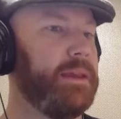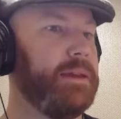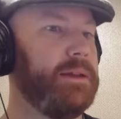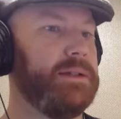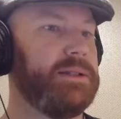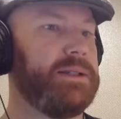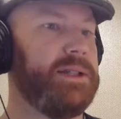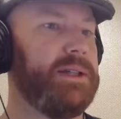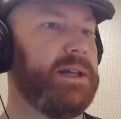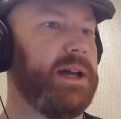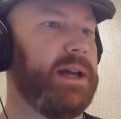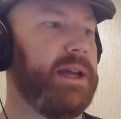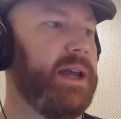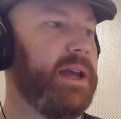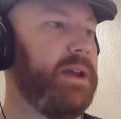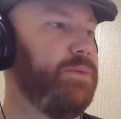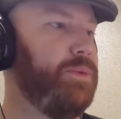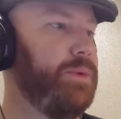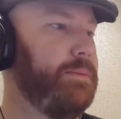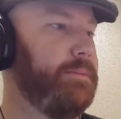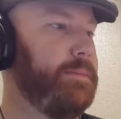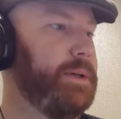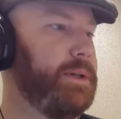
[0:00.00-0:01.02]
CIA
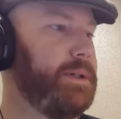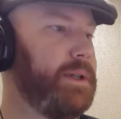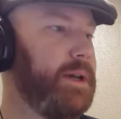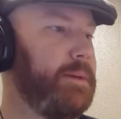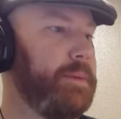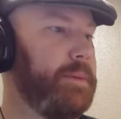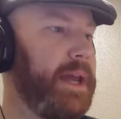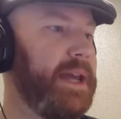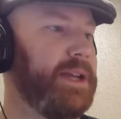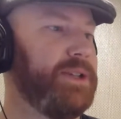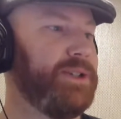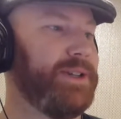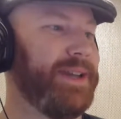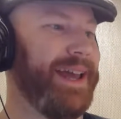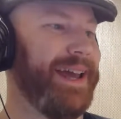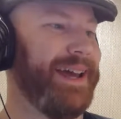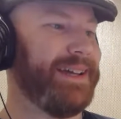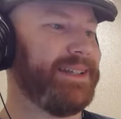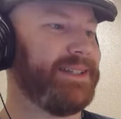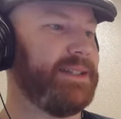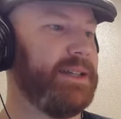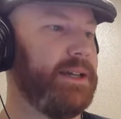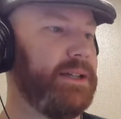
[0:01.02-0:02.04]
will build up agent
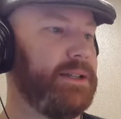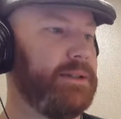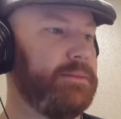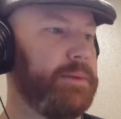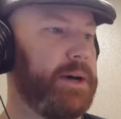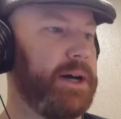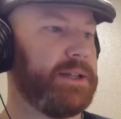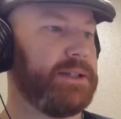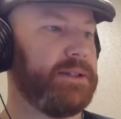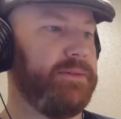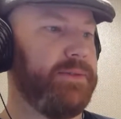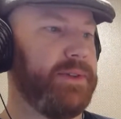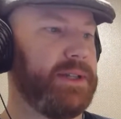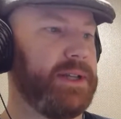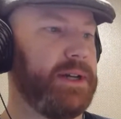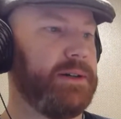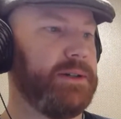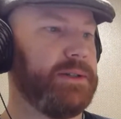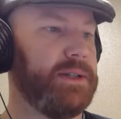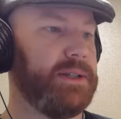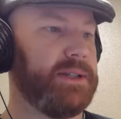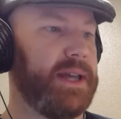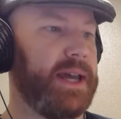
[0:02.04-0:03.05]
assets. Positive
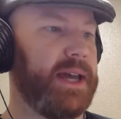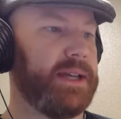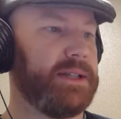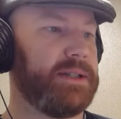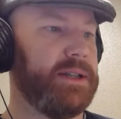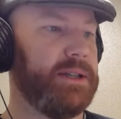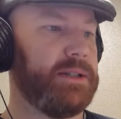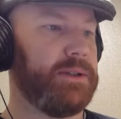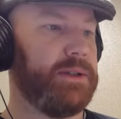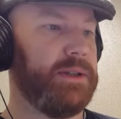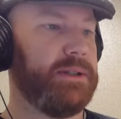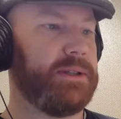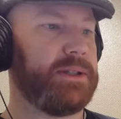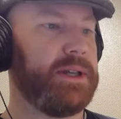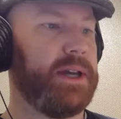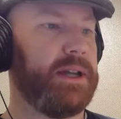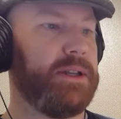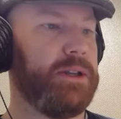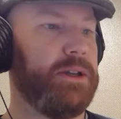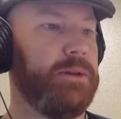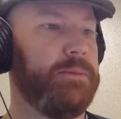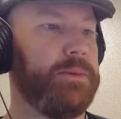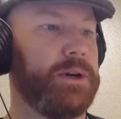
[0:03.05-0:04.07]
intelligence assets
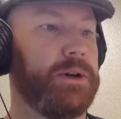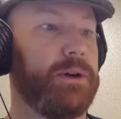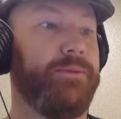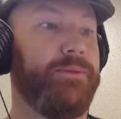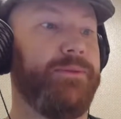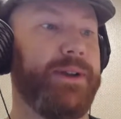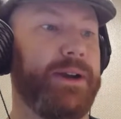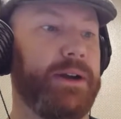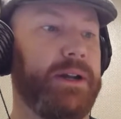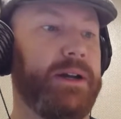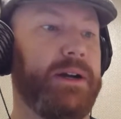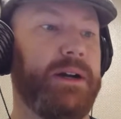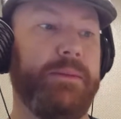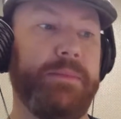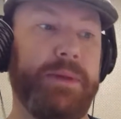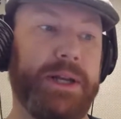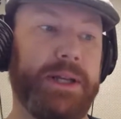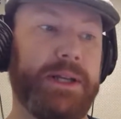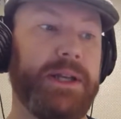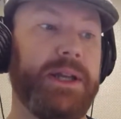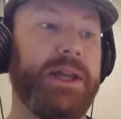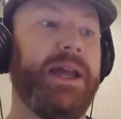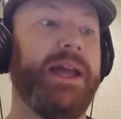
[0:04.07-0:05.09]
inside Cuba are very
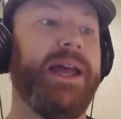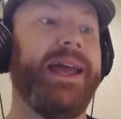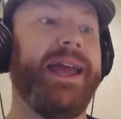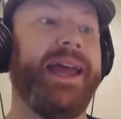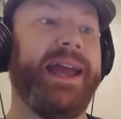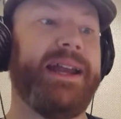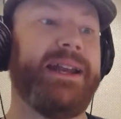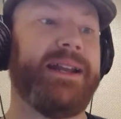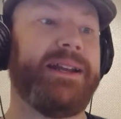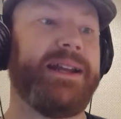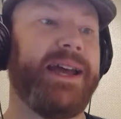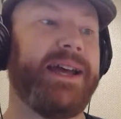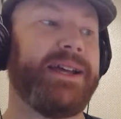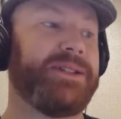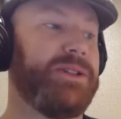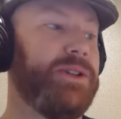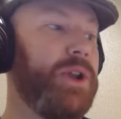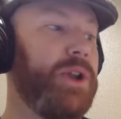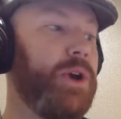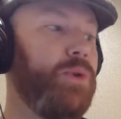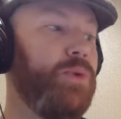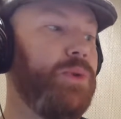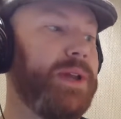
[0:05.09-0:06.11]
limited, and it has
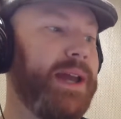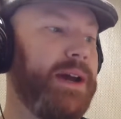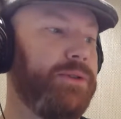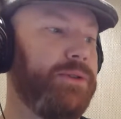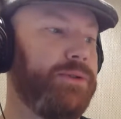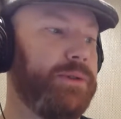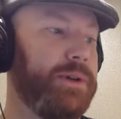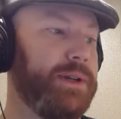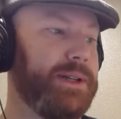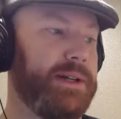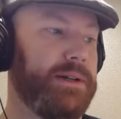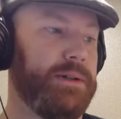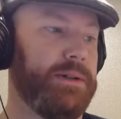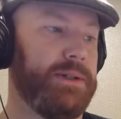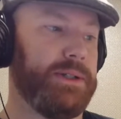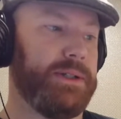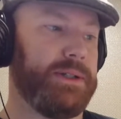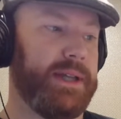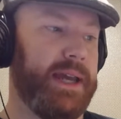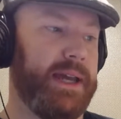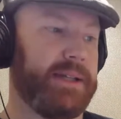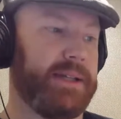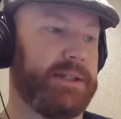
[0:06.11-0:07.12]
no
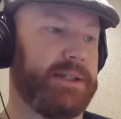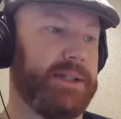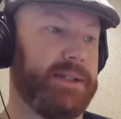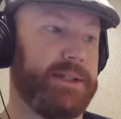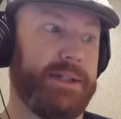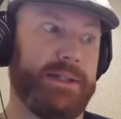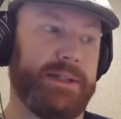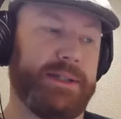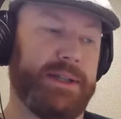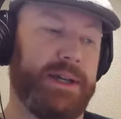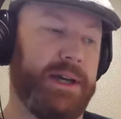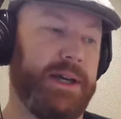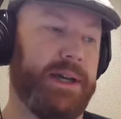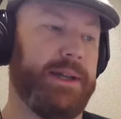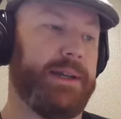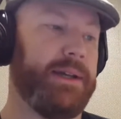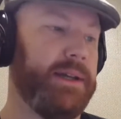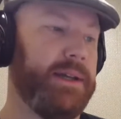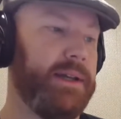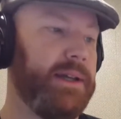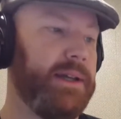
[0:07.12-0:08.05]
counterintelligence assets inside.